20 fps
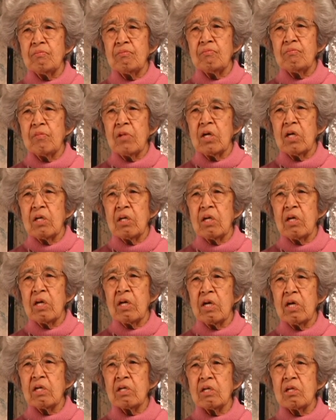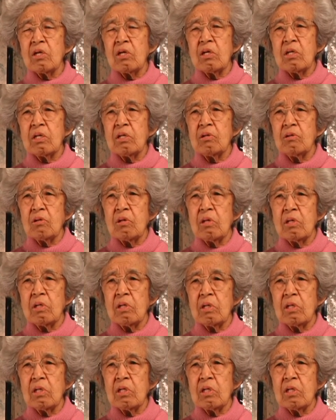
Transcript: had an